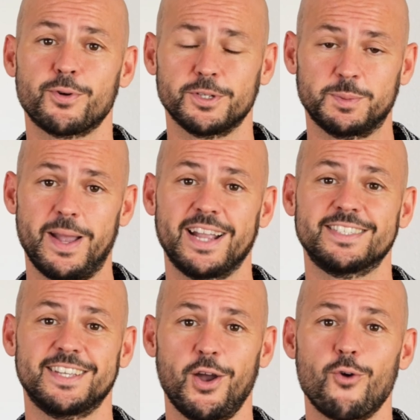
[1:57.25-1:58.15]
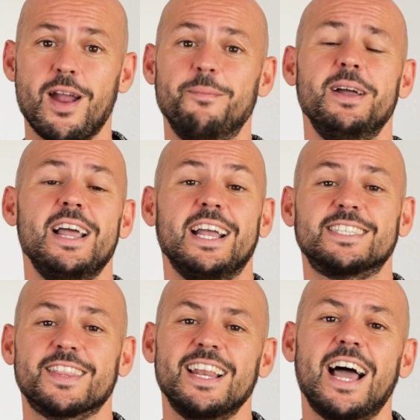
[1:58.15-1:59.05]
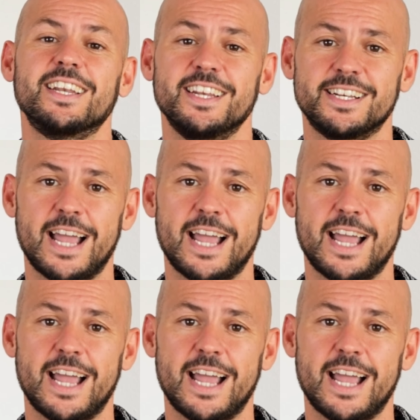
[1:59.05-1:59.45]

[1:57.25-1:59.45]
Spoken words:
Prospect CRM is that they land in a